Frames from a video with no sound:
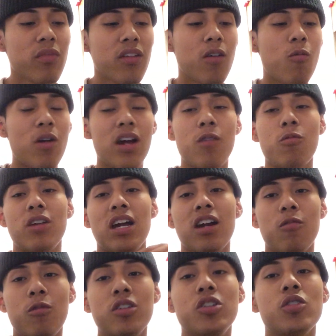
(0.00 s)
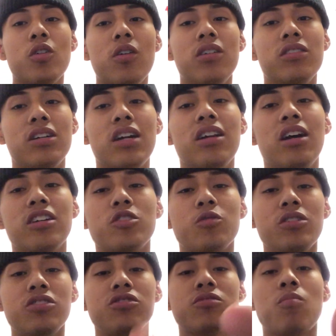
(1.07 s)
when I went to go get x-rays,